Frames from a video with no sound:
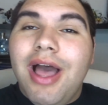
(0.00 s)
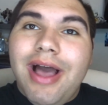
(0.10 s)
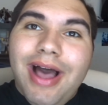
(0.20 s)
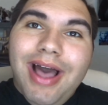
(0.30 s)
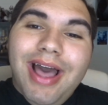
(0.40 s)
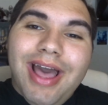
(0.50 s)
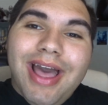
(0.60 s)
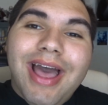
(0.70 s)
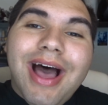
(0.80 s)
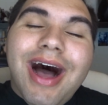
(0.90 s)

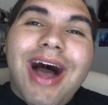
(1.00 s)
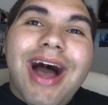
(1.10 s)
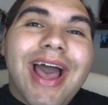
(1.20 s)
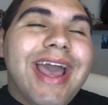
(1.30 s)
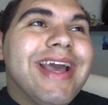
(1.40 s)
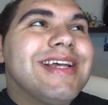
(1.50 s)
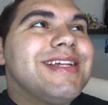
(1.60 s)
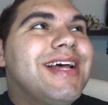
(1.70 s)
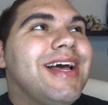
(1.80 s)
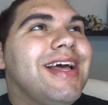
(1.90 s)
I
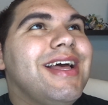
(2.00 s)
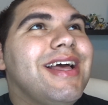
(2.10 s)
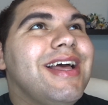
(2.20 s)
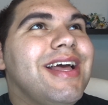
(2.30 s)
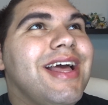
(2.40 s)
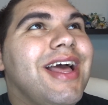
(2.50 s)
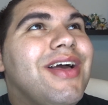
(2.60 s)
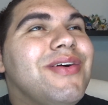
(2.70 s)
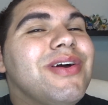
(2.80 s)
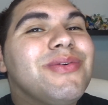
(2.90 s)

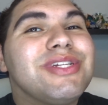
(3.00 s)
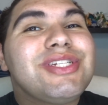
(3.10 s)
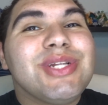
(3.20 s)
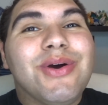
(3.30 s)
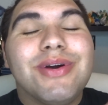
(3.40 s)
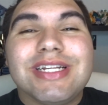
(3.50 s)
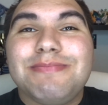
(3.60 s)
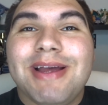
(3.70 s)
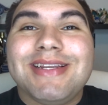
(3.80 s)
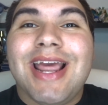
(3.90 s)
was so
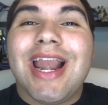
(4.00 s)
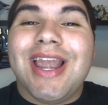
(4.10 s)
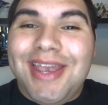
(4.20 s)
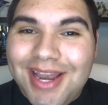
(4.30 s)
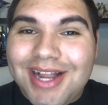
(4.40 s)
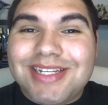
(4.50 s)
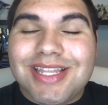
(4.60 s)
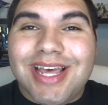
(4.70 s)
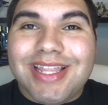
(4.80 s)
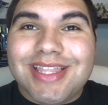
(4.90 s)
expecting not to
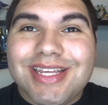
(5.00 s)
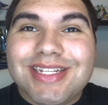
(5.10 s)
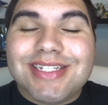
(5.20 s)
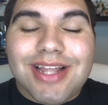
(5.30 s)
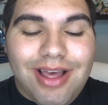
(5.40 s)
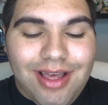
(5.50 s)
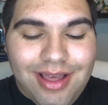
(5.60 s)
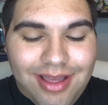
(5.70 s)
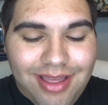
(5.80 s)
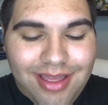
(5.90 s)
like this.
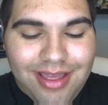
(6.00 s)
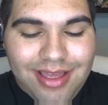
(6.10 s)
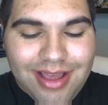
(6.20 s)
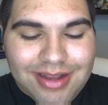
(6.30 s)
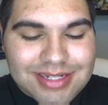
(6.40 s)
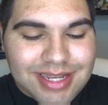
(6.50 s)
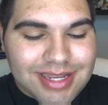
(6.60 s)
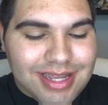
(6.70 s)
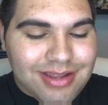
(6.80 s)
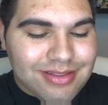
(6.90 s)
I was like,
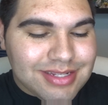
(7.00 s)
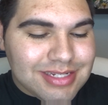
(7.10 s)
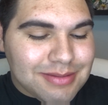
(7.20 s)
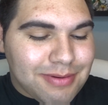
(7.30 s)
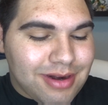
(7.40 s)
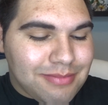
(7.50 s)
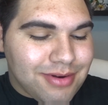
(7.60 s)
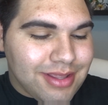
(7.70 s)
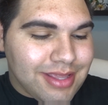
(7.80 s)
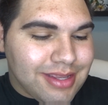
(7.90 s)
oh, this is the part I'm
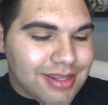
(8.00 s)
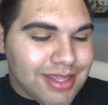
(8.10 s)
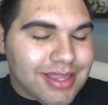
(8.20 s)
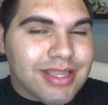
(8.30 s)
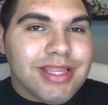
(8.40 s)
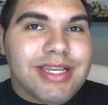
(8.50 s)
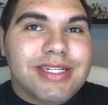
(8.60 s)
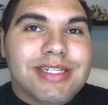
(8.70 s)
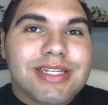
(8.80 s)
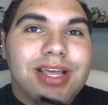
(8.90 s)
probably like gonna like the
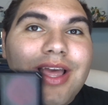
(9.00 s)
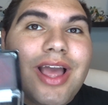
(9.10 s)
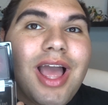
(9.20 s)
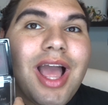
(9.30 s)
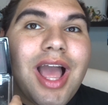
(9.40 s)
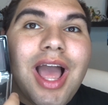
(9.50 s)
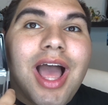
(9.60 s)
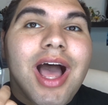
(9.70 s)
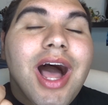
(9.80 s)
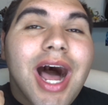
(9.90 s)
least.
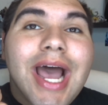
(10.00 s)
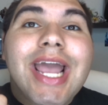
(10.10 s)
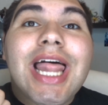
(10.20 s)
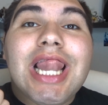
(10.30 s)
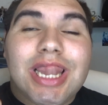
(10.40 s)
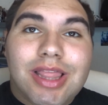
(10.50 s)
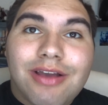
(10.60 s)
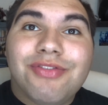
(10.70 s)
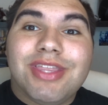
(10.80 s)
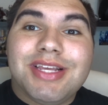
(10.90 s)
I
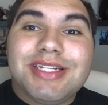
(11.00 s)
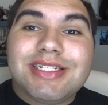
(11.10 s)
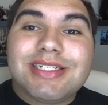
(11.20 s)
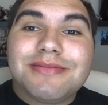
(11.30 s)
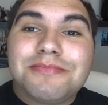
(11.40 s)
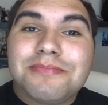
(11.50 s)
love this.